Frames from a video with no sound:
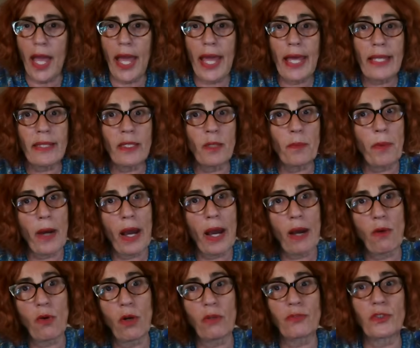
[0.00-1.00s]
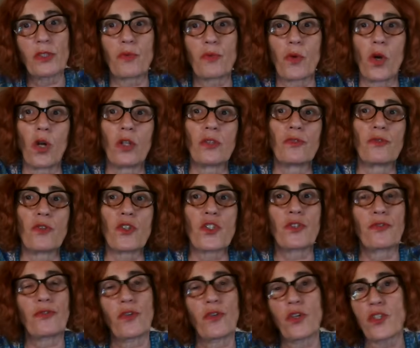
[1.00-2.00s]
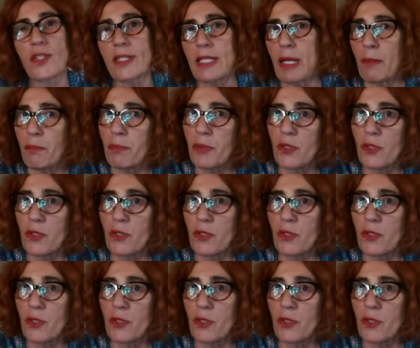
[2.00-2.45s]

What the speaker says: and the power of the world was for some